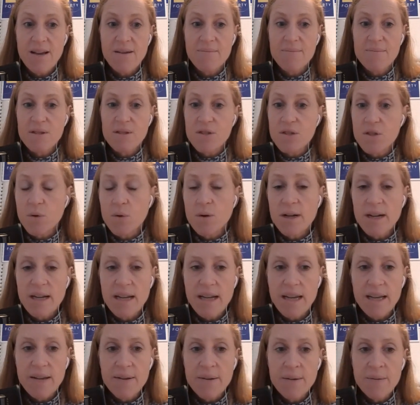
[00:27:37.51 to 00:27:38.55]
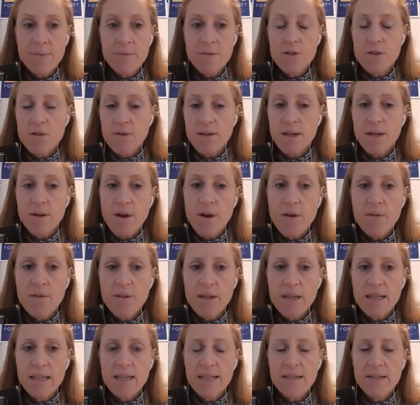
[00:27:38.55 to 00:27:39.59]
story during
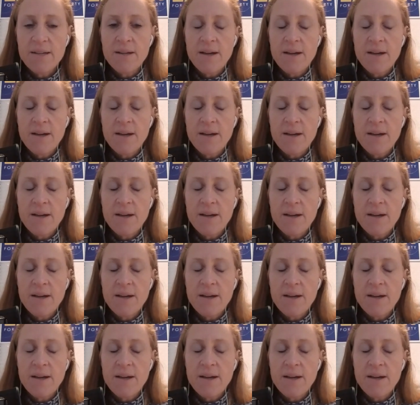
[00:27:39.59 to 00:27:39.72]
COVID